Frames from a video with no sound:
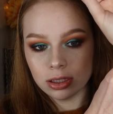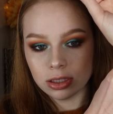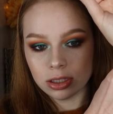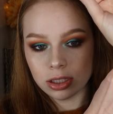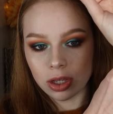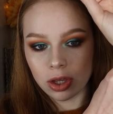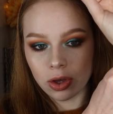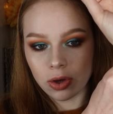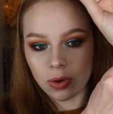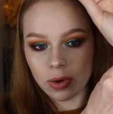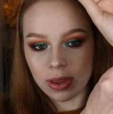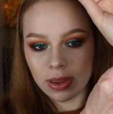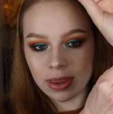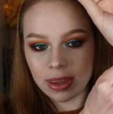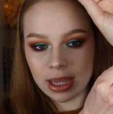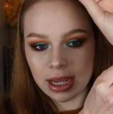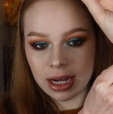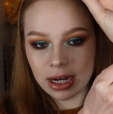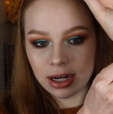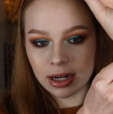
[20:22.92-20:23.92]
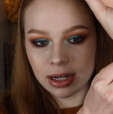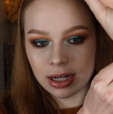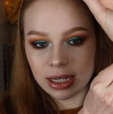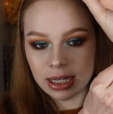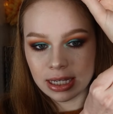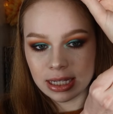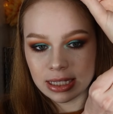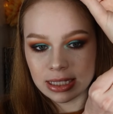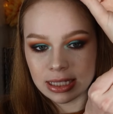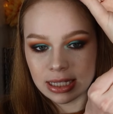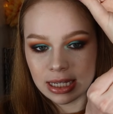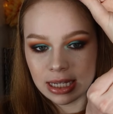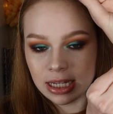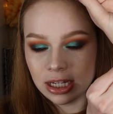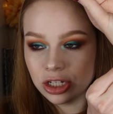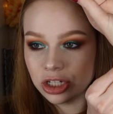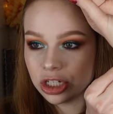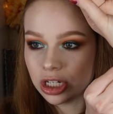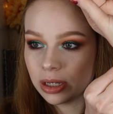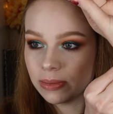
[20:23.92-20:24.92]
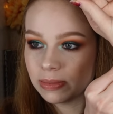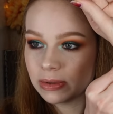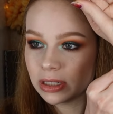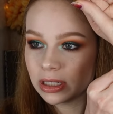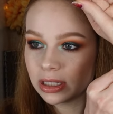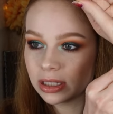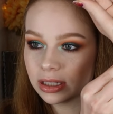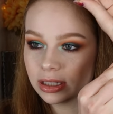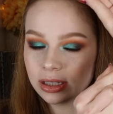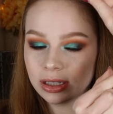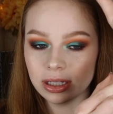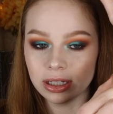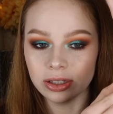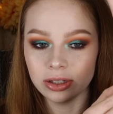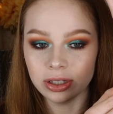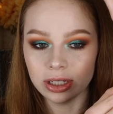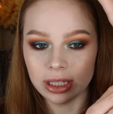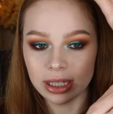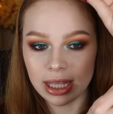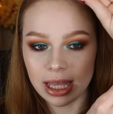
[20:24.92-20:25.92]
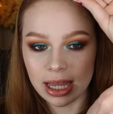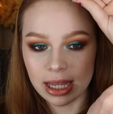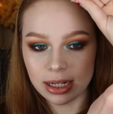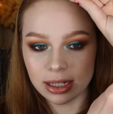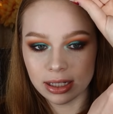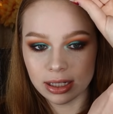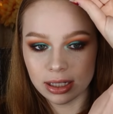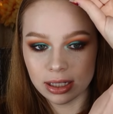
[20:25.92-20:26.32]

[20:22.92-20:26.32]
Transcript: So there is Egypt. Like, look at that.